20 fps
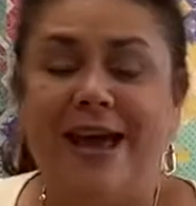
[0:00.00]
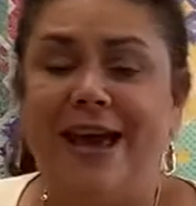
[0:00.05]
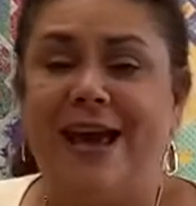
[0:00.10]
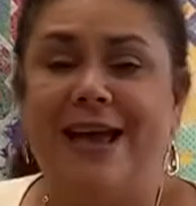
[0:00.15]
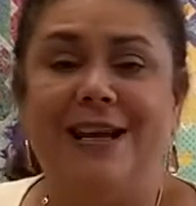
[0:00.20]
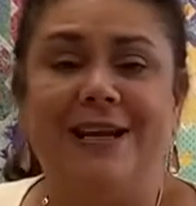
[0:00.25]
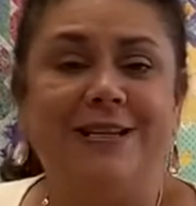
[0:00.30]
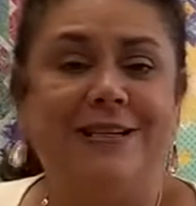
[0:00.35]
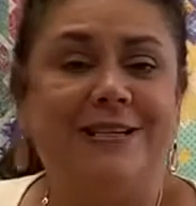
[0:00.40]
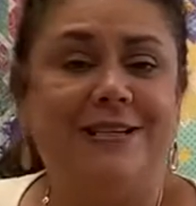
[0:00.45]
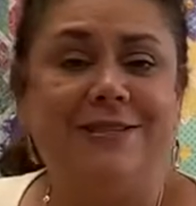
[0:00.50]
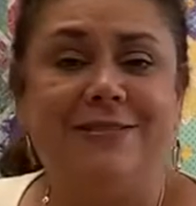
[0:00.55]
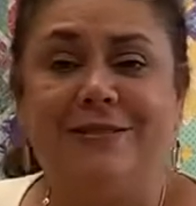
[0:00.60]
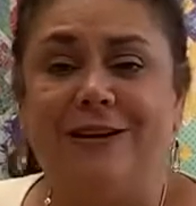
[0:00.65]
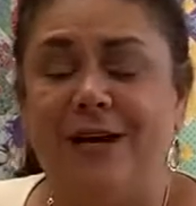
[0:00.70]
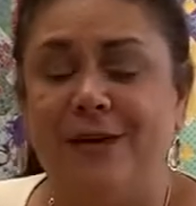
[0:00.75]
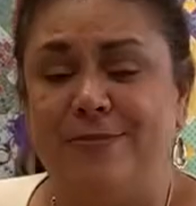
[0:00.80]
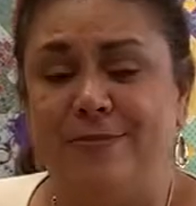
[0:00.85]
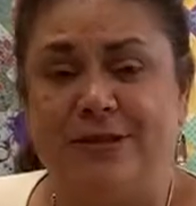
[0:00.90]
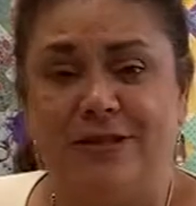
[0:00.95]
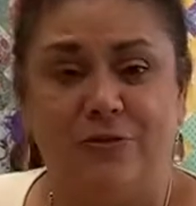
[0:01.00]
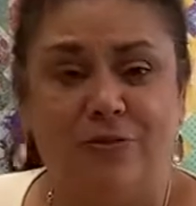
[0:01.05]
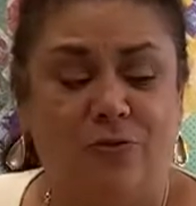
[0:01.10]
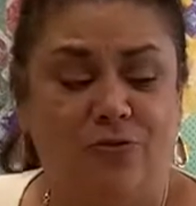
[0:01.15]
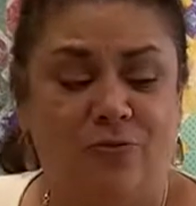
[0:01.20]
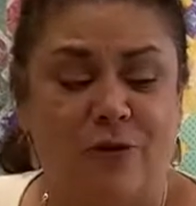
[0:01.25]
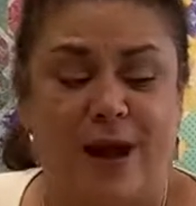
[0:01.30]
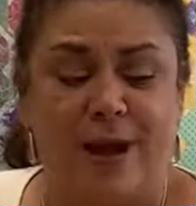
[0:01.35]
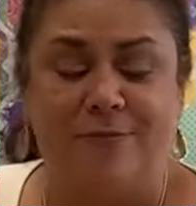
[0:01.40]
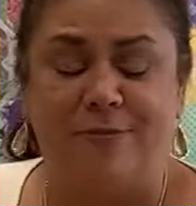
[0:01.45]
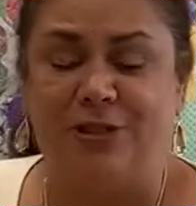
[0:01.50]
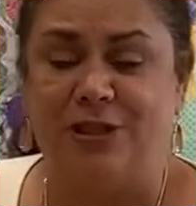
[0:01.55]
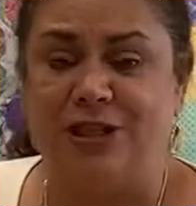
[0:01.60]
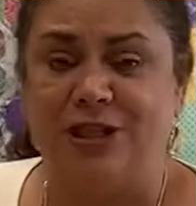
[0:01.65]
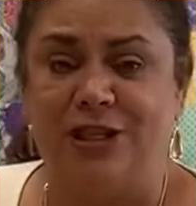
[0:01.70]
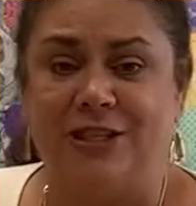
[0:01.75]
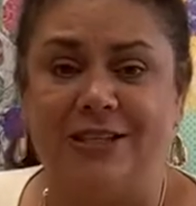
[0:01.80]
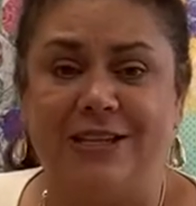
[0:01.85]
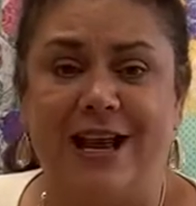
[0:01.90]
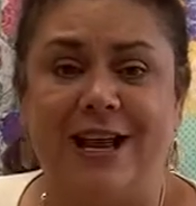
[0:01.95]
And it still comes wrapped
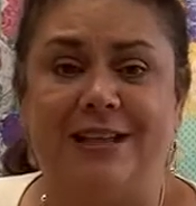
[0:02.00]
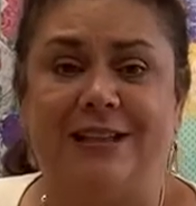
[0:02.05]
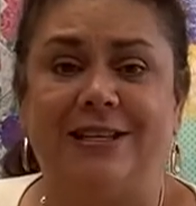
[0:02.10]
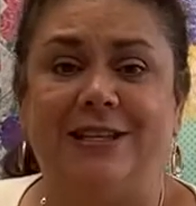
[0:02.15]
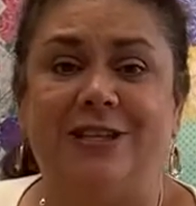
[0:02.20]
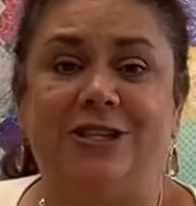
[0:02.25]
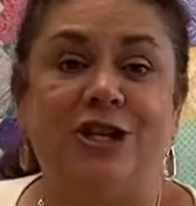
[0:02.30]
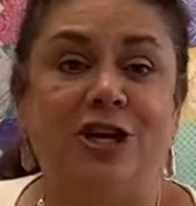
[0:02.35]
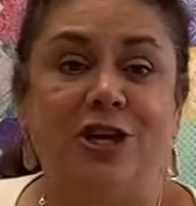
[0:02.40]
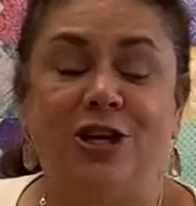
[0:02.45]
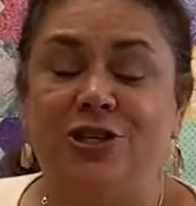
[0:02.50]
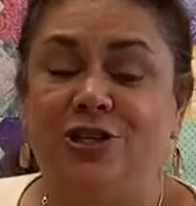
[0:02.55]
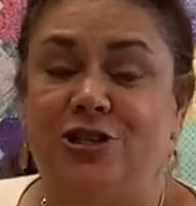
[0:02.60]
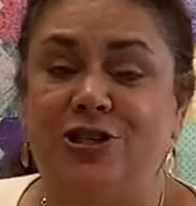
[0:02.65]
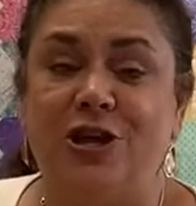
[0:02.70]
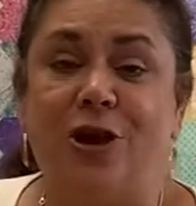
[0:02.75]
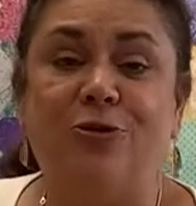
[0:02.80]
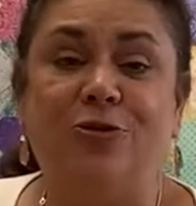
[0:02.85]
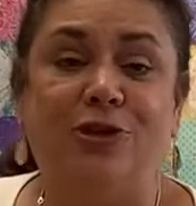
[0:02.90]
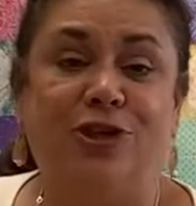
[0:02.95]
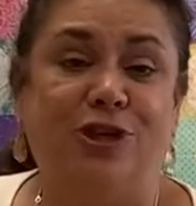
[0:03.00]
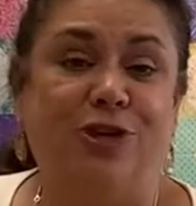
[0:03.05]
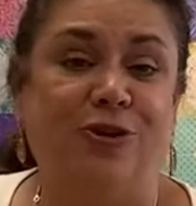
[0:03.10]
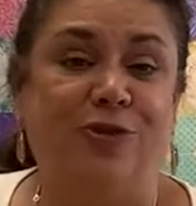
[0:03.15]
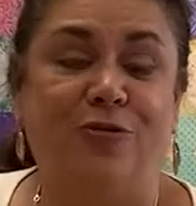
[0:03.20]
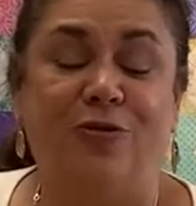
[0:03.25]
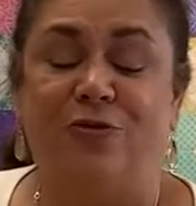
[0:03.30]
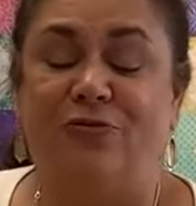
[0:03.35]
just like this, so cute,